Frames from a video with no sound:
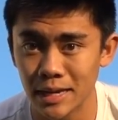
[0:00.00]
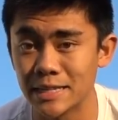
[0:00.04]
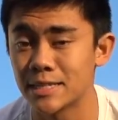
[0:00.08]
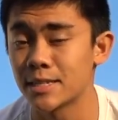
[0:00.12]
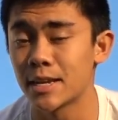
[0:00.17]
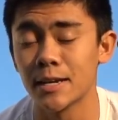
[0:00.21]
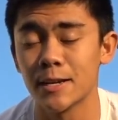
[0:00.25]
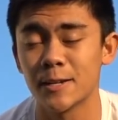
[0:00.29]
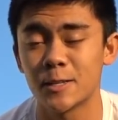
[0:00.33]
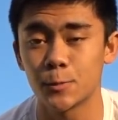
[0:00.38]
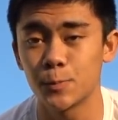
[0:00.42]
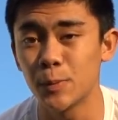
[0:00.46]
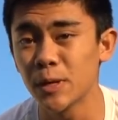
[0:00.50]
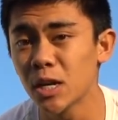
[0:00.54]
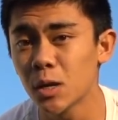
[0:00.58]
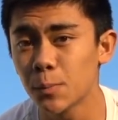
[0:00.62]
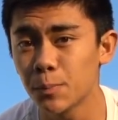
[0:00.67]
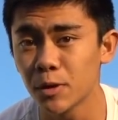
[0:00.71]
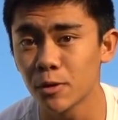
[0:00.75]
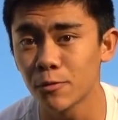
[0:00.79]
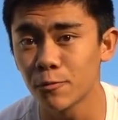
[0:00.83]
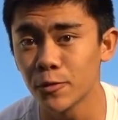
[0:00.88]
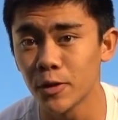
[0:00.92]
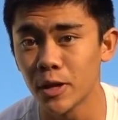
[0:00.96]
It's gonna speed up
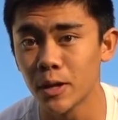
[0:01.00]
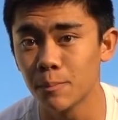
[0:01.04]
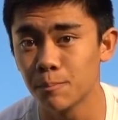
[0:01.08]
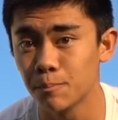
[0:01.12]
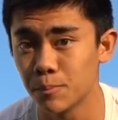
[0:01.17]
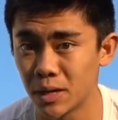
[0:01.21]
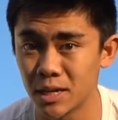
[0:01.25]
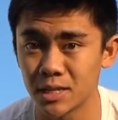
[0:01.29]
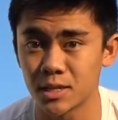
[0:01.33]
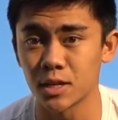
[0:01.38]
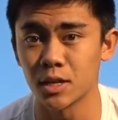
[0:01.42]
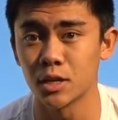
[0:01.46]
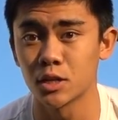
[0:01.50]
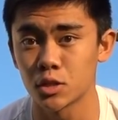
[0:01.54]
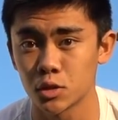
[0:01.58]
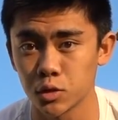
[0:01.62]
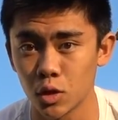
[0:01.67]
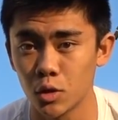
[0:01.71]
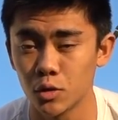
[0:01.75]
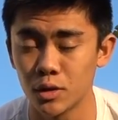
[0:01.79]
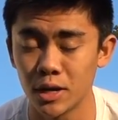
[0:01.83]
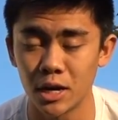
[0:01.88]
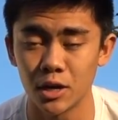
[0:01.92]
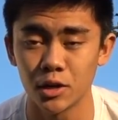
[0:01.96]
your flip, but it's gonna
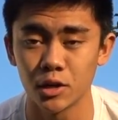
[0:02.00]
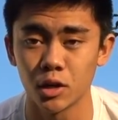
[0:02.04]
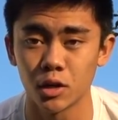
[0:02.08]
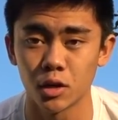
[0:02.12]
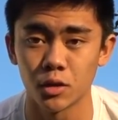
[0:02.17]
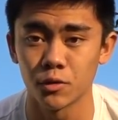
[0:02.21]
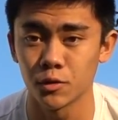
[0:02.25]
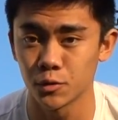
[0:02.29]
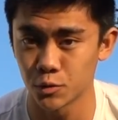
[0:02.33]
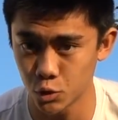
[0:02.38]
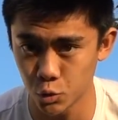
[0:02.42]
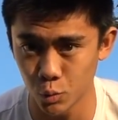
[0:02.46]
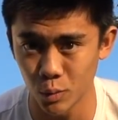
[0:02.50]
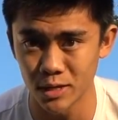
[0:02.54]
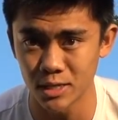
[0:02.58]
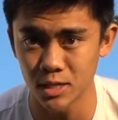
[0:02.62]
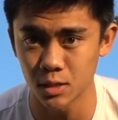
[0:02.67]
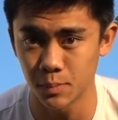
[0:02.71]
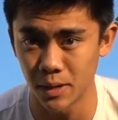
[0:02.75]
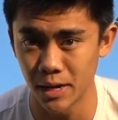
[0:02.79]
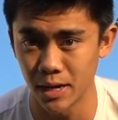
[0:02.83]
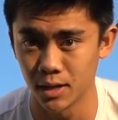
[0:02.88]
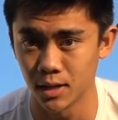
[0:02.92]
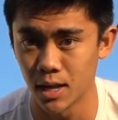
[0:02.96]
slow down your
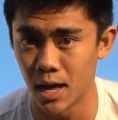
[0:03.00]
twist by a